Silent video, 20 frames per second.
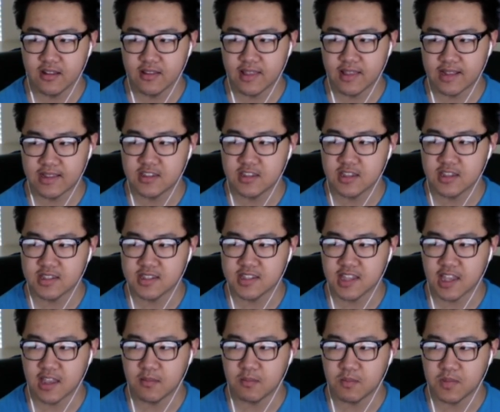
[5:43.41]
That's the
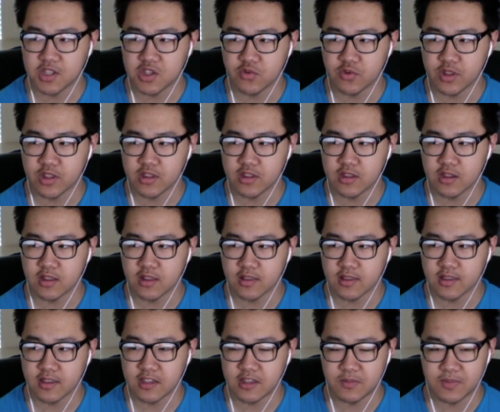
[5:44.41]
same between
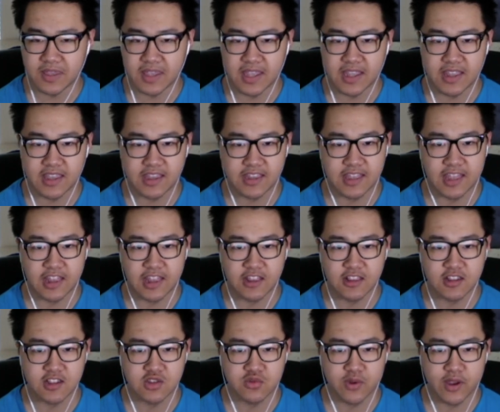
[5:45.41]
the beginning and end of
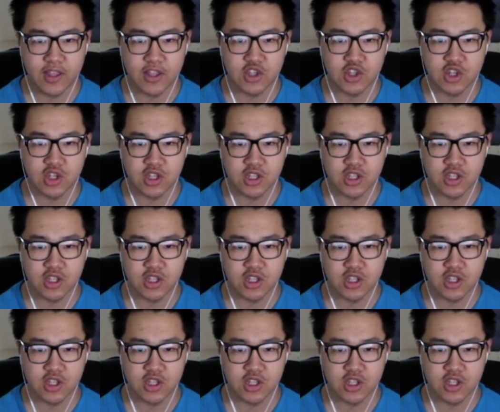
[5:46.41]
this range.